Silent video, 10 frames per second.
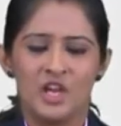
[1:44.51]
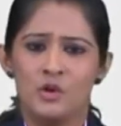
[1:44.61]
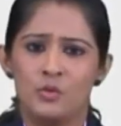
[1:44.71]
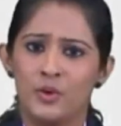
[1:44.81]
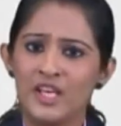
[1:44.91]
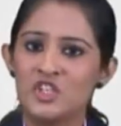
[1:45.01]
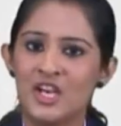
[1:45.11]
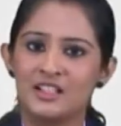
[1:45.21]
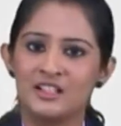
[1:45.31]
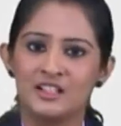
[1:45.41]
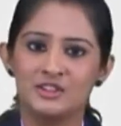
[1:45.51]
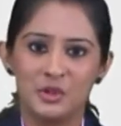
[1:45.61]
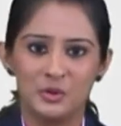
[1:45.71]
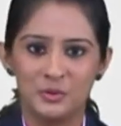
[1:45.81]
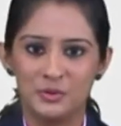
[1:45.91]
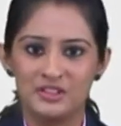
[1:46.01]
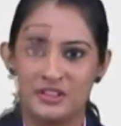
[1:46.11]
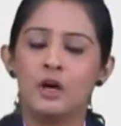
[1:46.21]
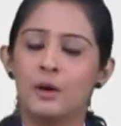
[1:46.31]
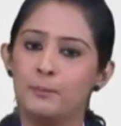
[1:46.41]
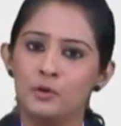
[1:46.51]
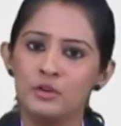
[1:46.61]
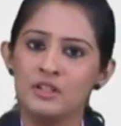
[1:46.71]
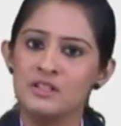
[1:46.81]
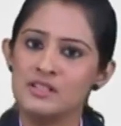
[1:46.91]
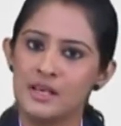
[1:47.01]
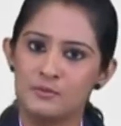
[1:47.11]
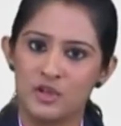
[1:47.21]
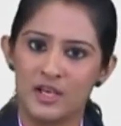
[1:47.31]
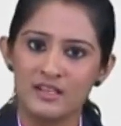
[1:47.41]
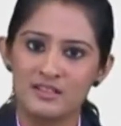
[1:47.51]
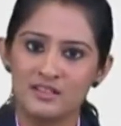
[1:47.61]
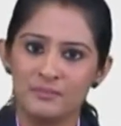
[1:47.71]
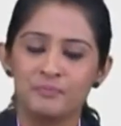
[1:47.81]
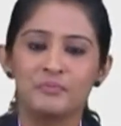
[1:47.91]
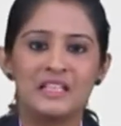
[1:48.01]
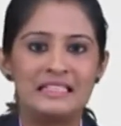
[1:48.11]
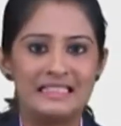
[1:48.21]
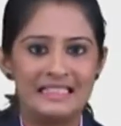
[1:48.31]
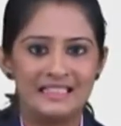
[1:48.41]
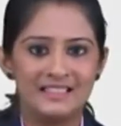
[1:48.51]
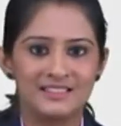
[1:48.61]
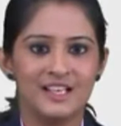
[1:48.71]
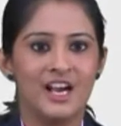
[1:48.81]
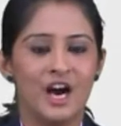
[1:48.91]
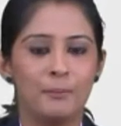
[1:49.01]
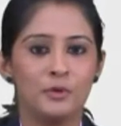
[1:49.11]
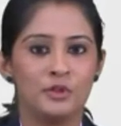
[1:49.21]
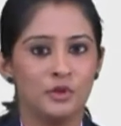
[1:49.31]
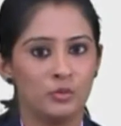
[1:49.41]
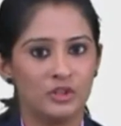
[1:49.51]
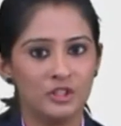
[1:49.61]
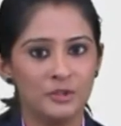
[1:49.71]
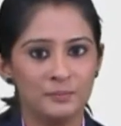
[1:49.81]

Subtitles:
We shall conclude a plural subject needs a plural verb